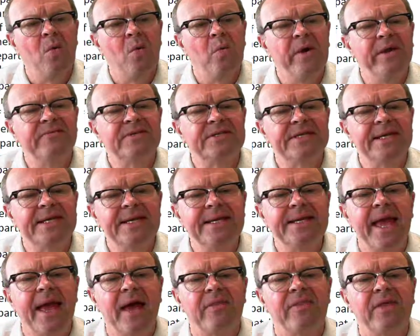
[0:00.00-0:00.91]
We have
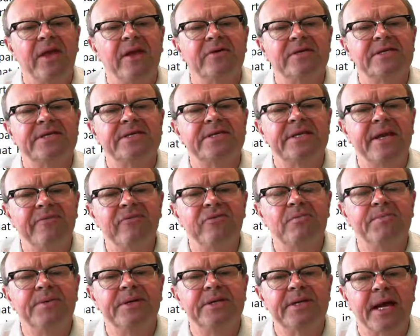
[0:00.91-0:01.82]
seen how there are
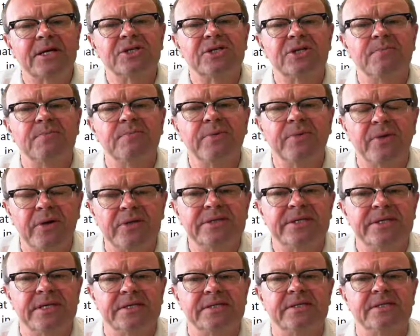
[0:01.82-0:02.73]
several production
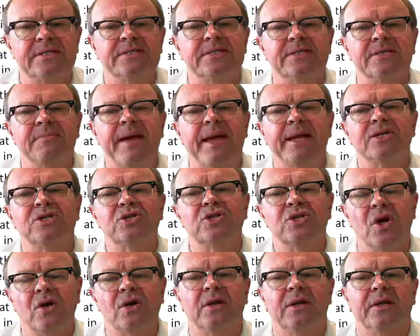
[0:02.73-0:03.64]
processes to make
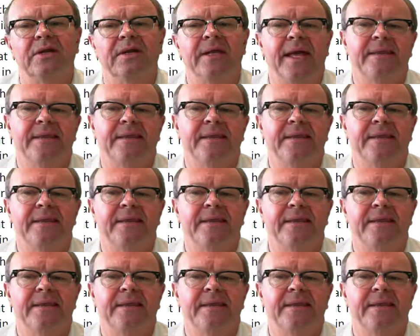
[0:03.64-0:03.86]
chocolate